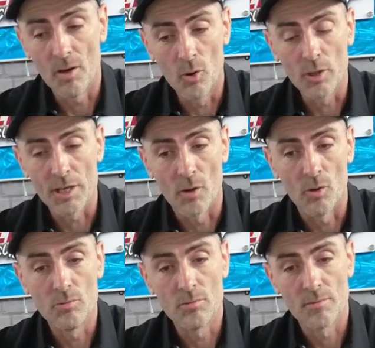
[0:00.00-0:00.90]
but all in
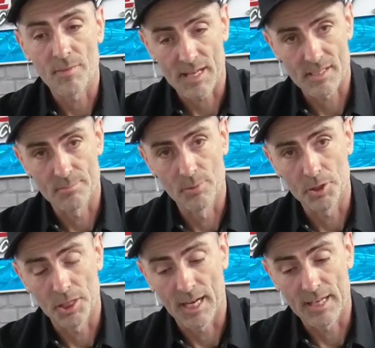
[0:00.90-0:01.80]
all, that's the
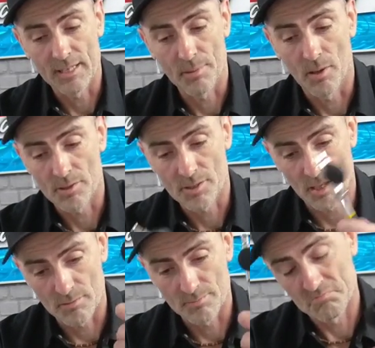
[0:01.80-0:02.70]
brush you get in the box.
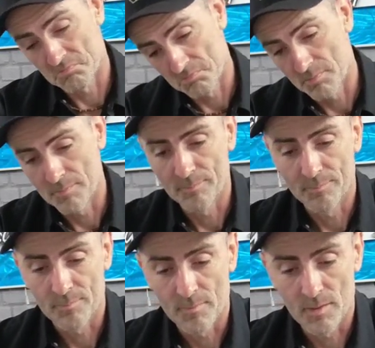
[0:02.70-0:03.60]
So
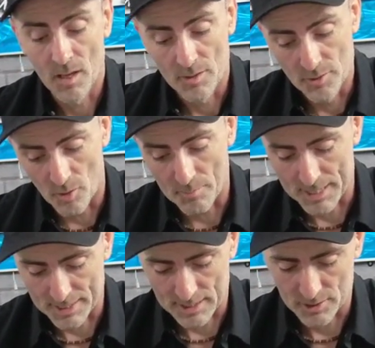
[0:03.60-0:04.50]
not
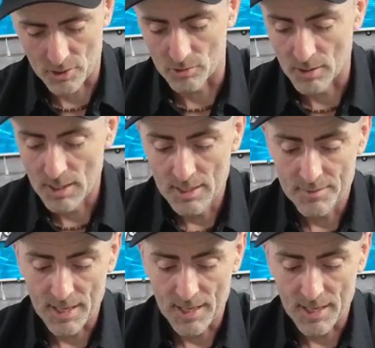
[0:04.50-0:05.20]
bad at all.